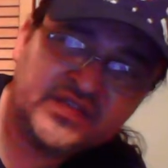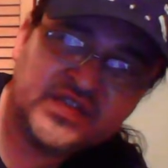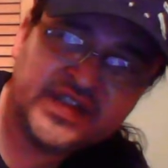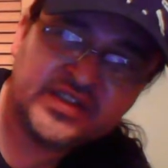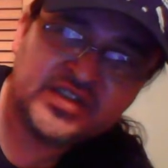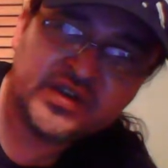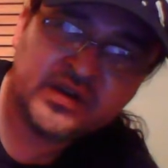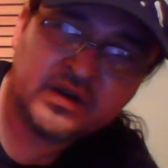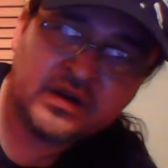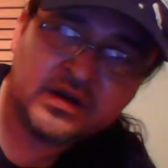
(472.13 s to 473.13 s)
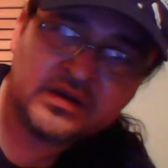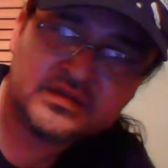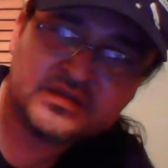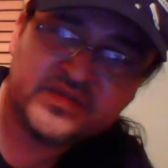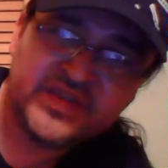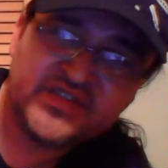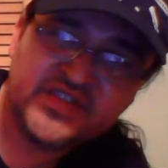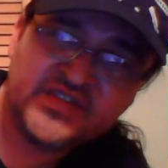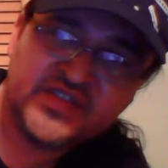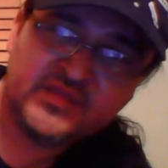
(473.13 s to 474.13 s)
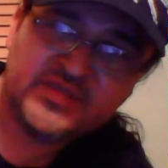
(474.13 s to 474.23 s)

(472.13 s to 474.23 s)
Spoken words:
in that jar, but she seems